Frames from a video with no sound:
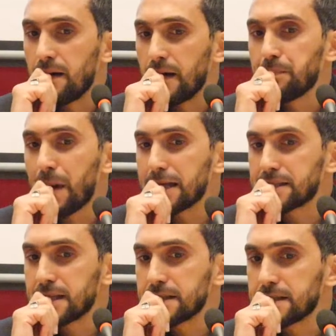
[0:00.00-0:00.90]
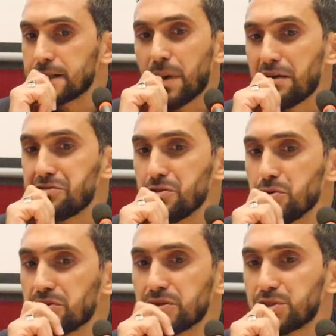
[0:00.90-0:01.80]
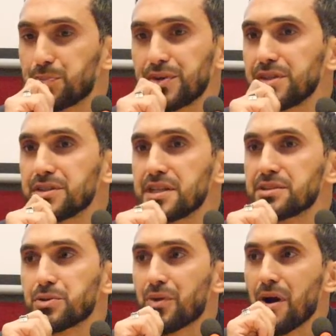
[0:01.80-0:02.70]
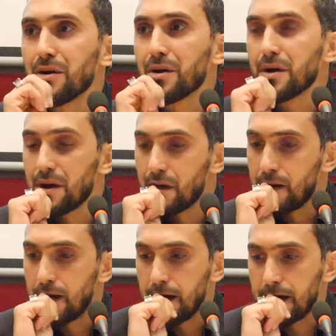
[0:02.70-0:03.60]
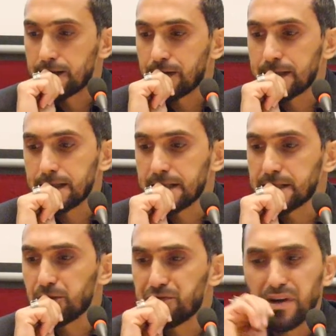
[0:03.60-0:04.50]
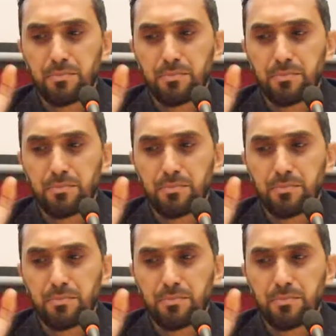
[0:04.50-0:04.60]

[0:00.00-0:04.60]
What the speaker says: in my sense, in my view, jurisprudence is a wrong translation of fiqh.